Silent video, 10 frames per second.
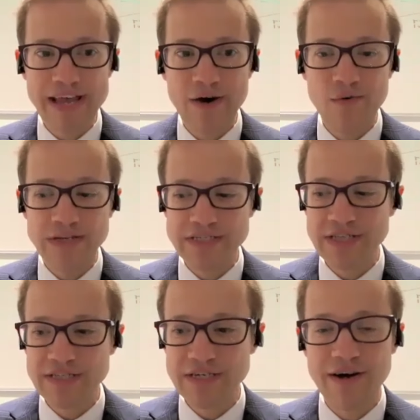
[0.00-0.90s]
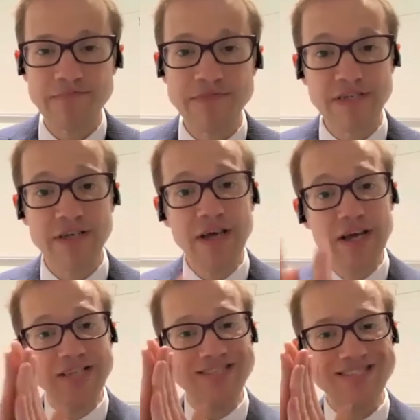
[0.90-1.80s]
but now is the time
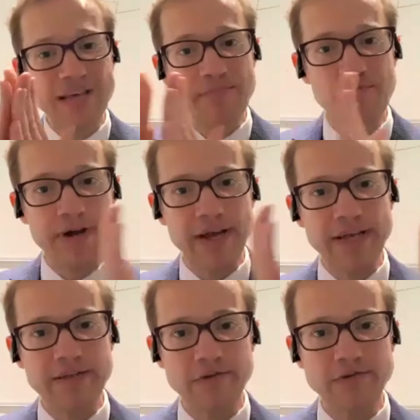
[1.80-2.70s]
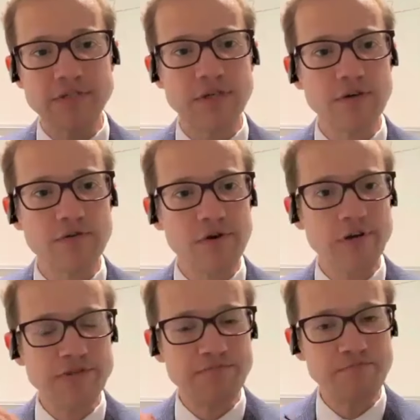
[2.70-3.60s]
to separate those two
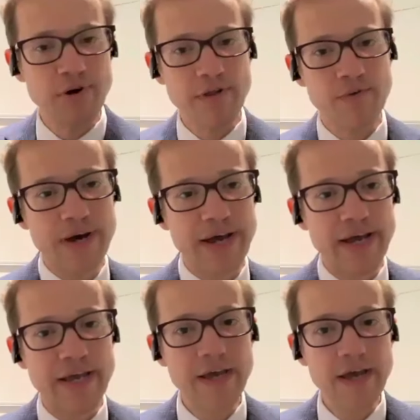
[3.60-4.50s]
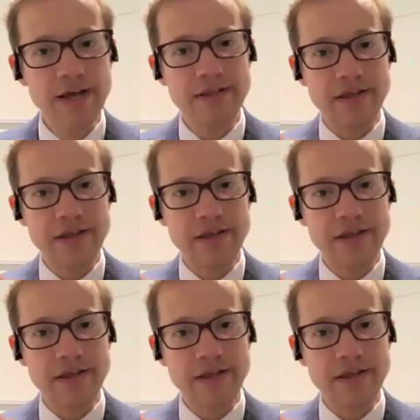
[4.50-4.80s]
groups and pull away